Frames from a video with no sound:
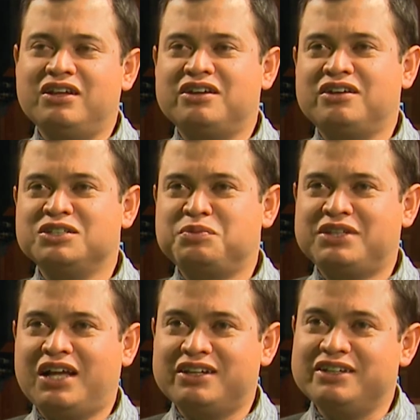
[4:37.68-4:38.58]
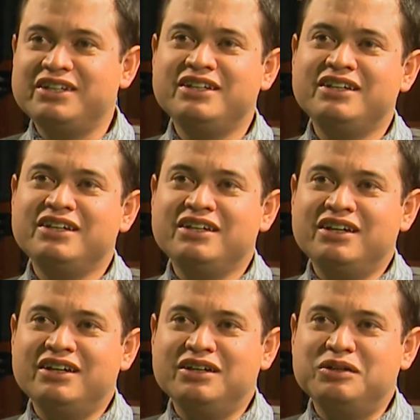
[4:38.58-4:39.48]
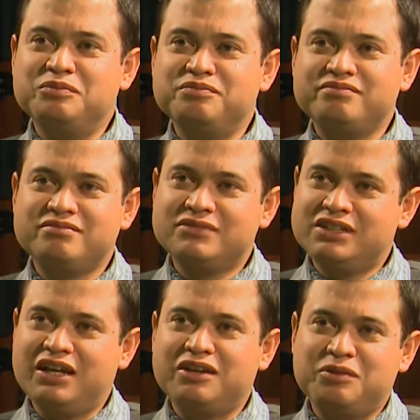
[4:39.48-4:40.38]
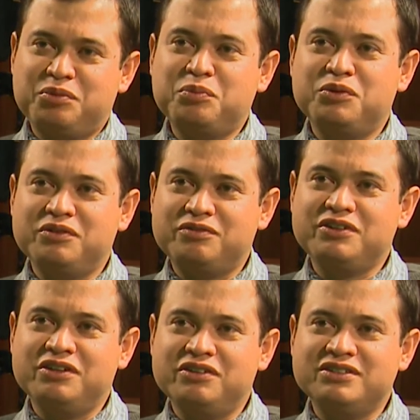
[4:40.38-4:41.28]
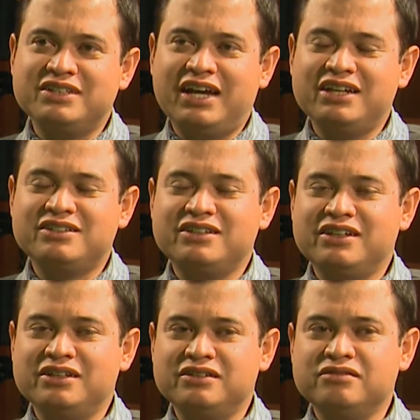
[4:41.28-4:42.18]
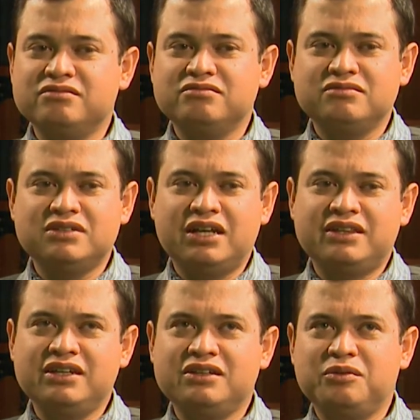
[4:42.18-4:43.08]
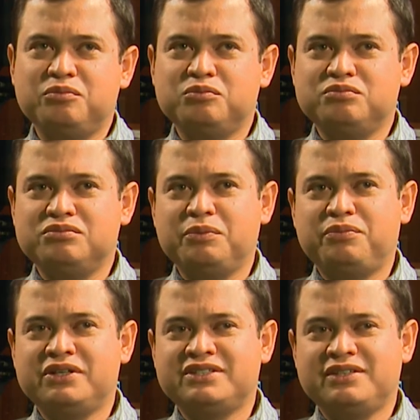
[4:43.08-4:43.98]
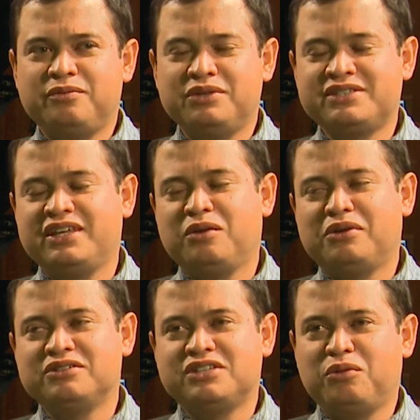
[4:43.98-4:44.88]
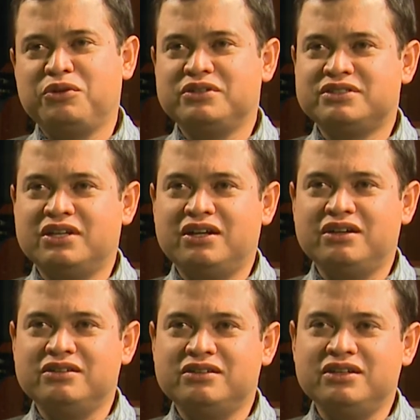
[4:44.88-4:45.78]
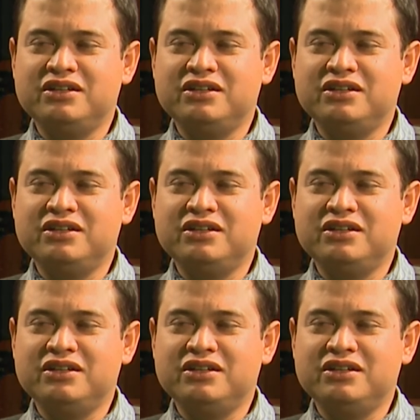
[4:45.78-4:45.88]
lot of hospitality, like people, it's nice. And I think the best thing about El Salvador is the